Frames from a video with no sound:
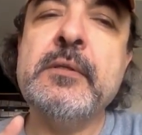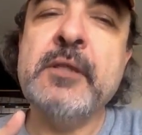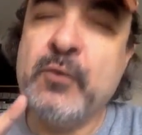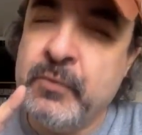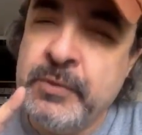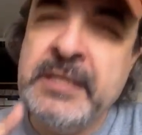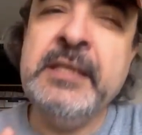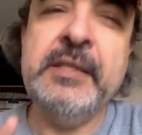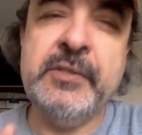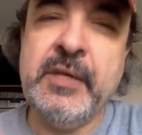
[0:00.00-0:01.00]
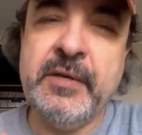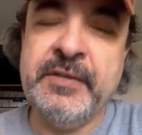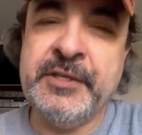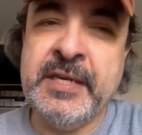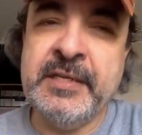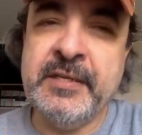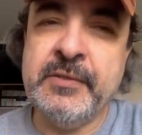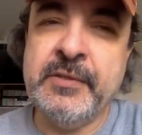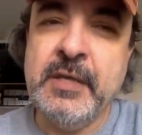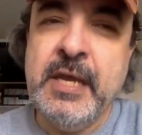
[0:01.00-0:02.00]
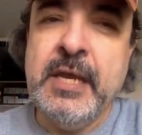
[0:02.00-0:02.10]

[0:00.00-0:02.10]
They're really scared of the Chinese